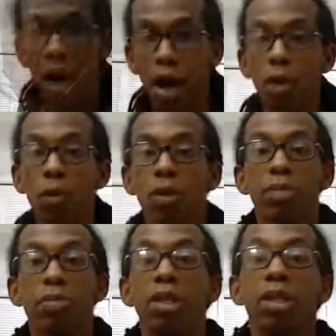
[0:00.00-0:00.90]
I
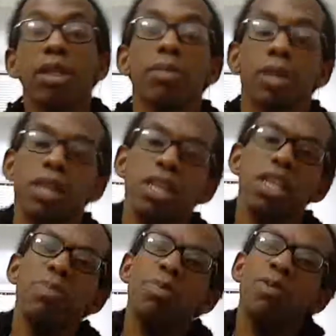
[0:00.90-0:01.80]
always believe
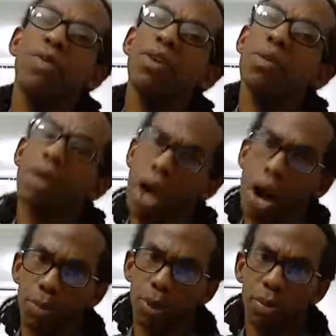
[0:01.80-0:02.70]
if you feel
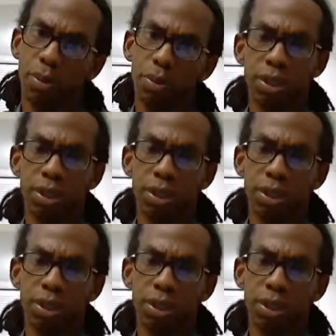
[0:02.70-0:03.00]
comfortable,